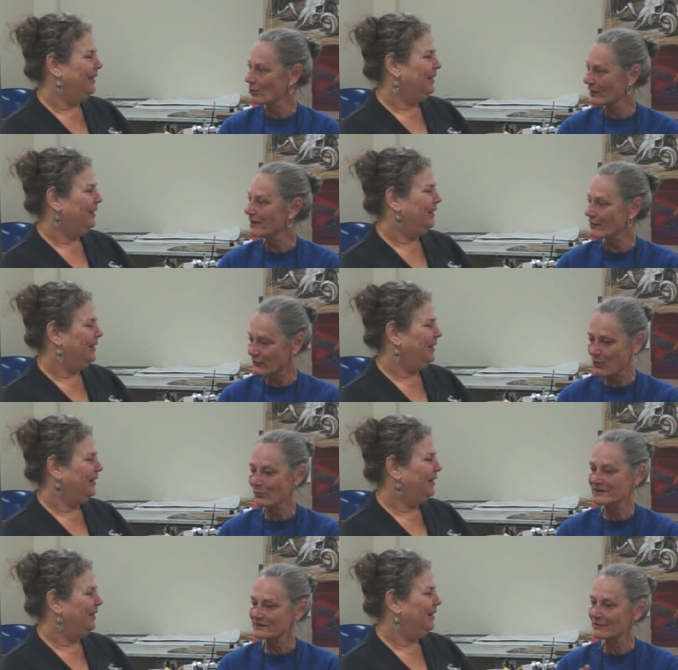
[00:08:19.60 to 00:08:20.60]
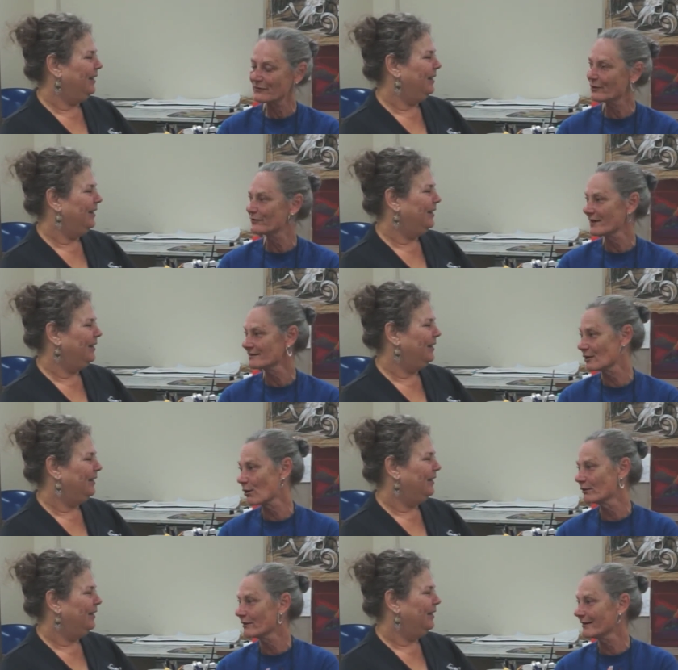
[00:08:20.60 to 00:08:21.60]
Speaker 1: or any of the forming stuff that I've done's
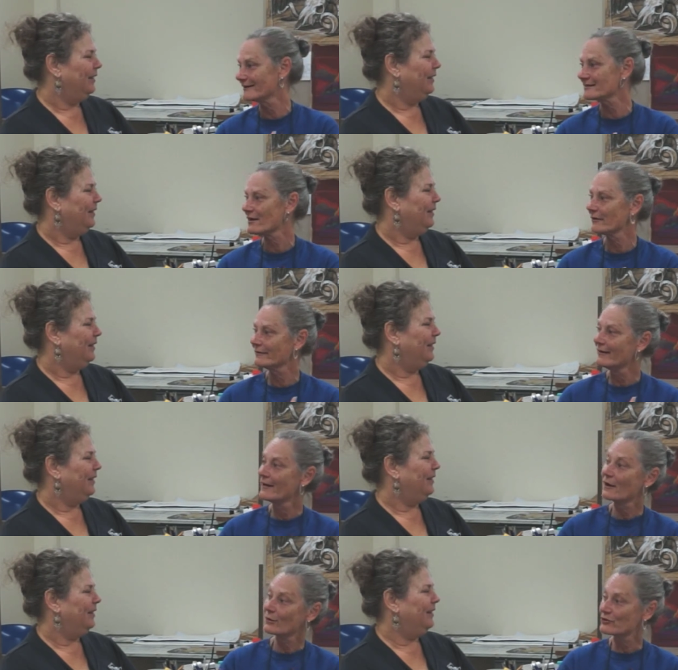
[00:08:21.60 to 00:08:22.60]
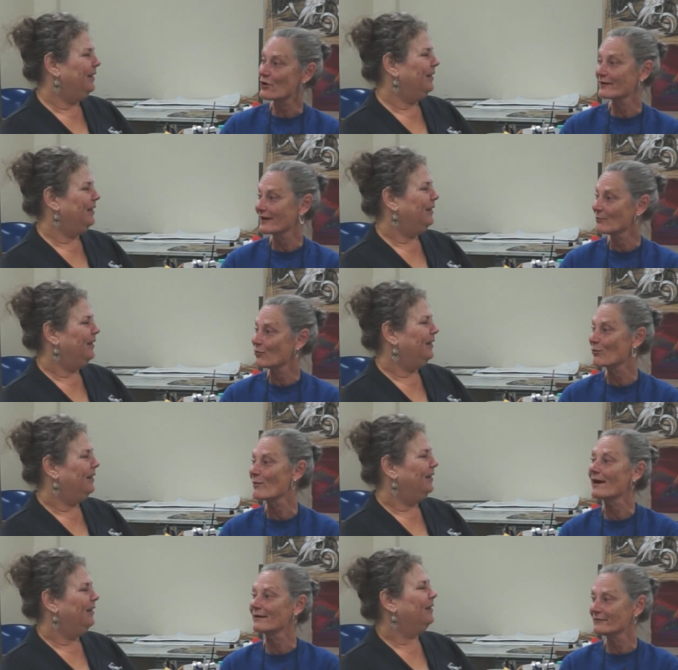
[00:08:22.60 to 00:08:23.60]
gone, and so I'm trying to get more
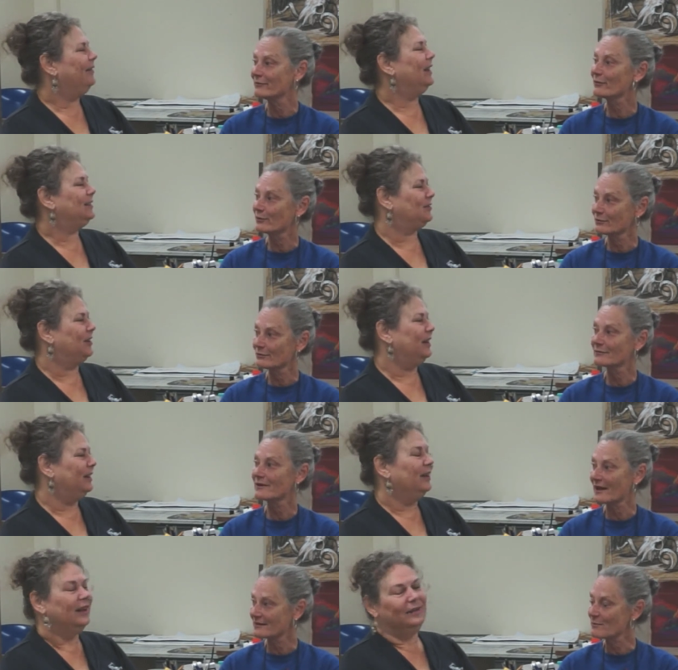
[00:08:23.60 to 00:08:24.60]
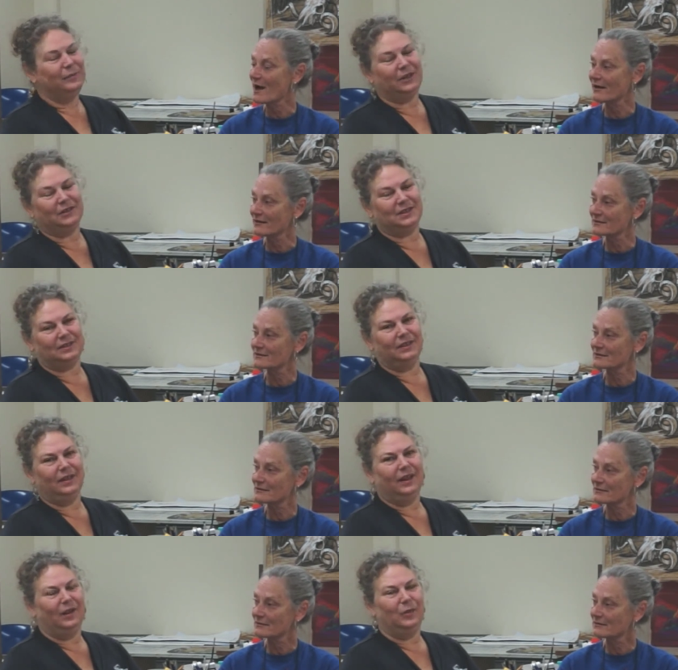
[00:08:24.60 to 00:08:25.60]
made. That's great. The next market because
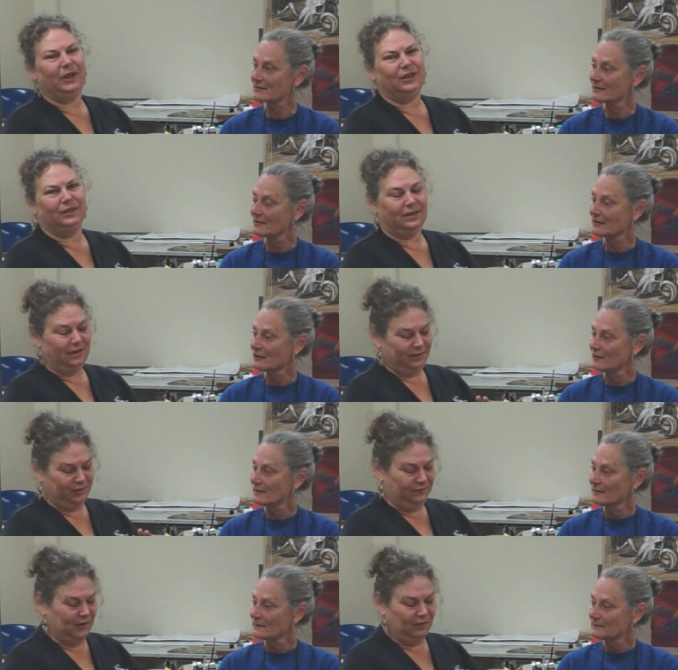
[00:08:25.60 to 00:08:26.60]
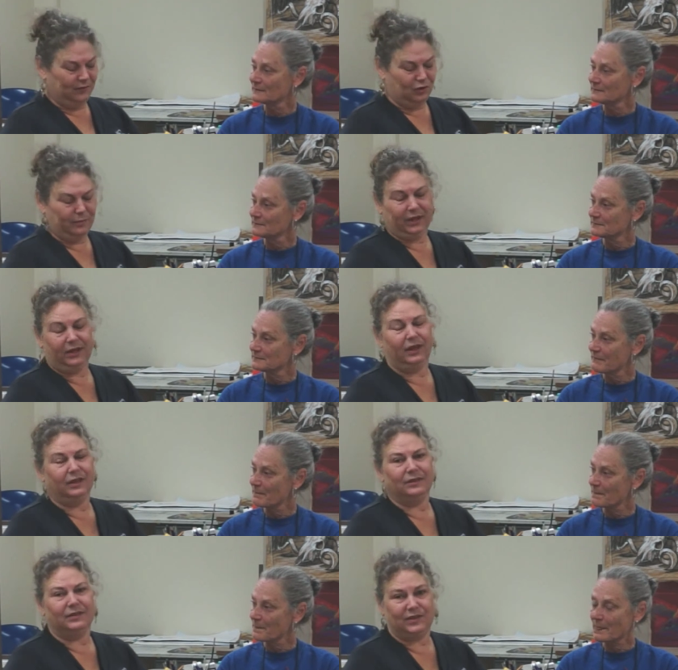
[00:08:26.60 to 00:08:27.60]
Speaker 2: we can do fold forming
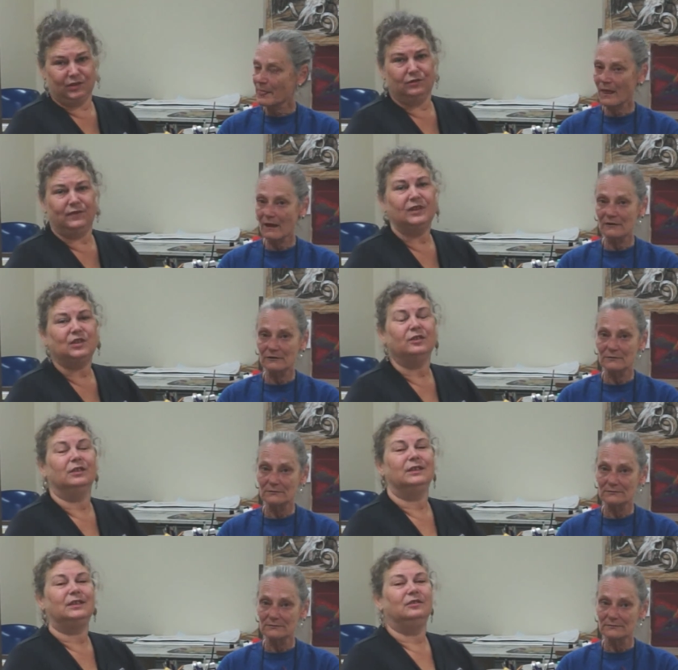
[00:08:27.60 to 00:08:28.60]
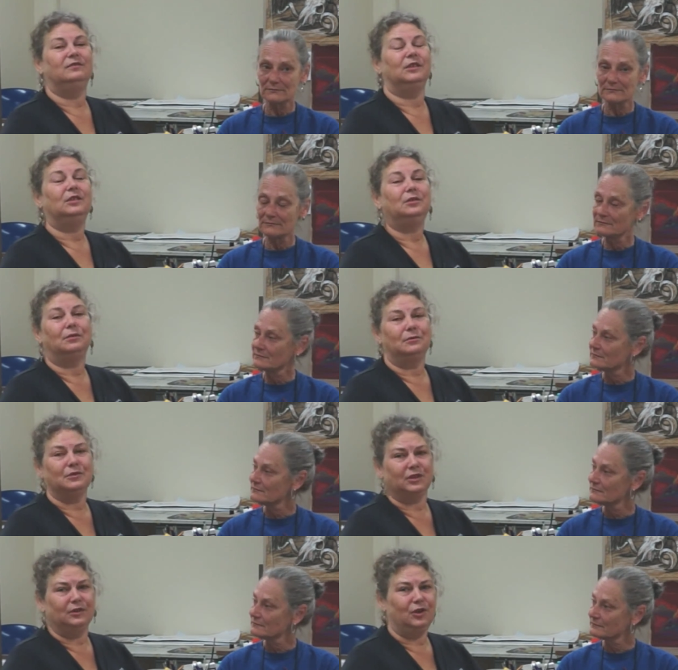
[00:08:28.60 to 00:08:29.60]
in silver, sterling silver, or
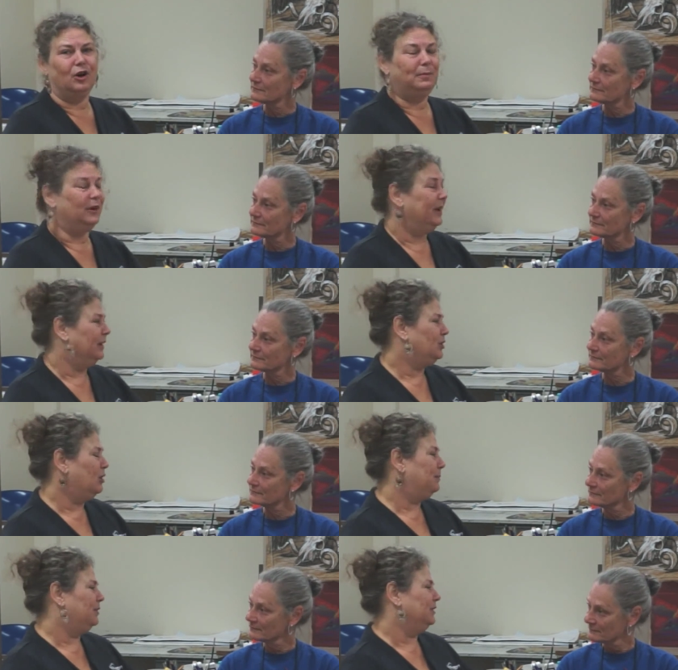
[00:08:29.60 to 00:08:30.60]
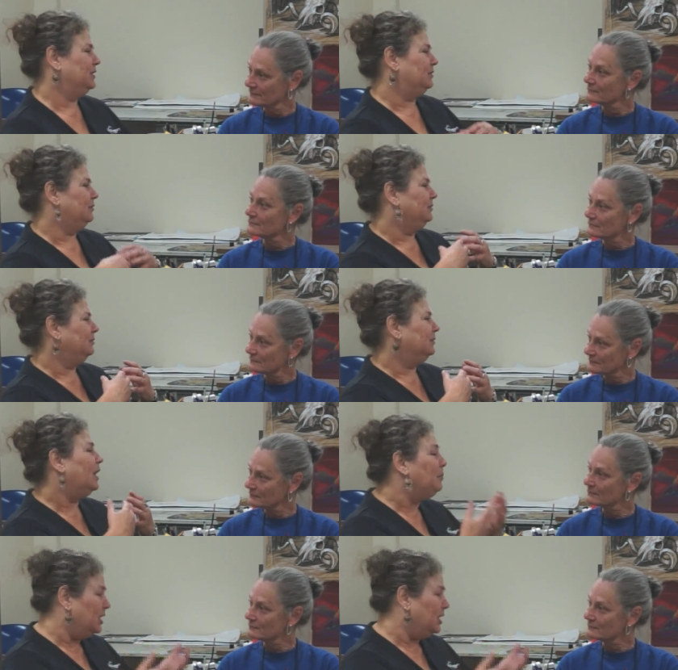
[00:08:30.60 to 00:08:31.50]
also copper, and copper is a, a